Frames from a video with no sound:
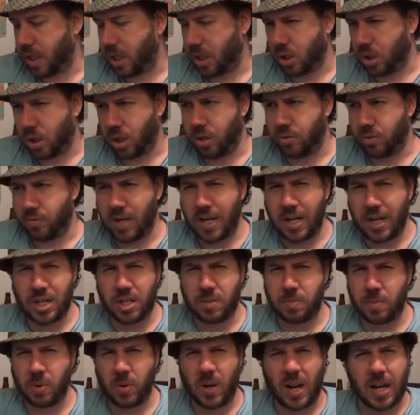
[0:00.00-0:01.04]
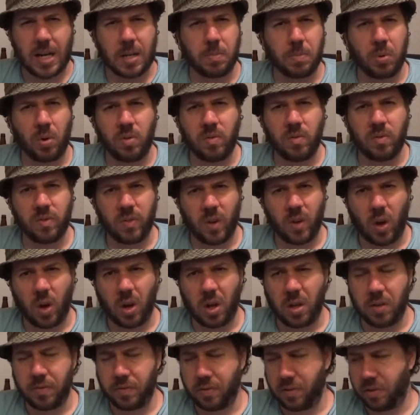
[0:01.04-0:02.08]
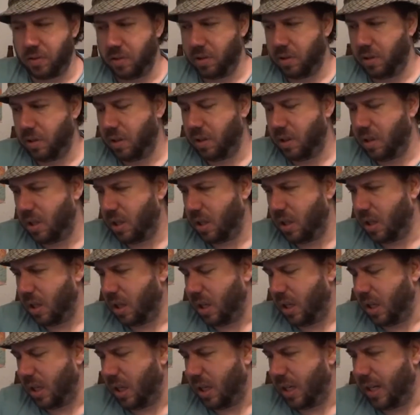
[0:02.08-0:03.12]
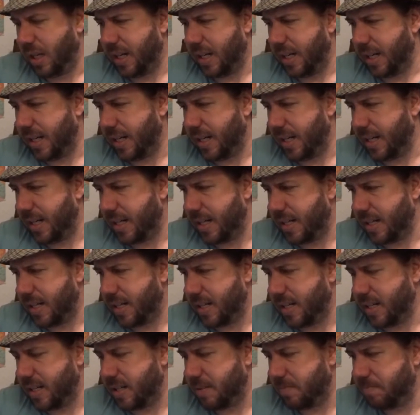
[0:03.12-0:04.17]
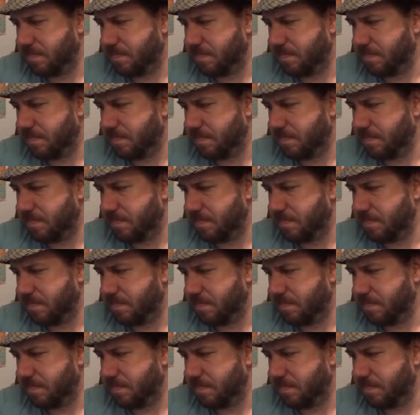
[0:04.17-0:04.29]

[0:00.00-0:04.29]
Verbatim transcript: I got an Oranjeboom 8.5 and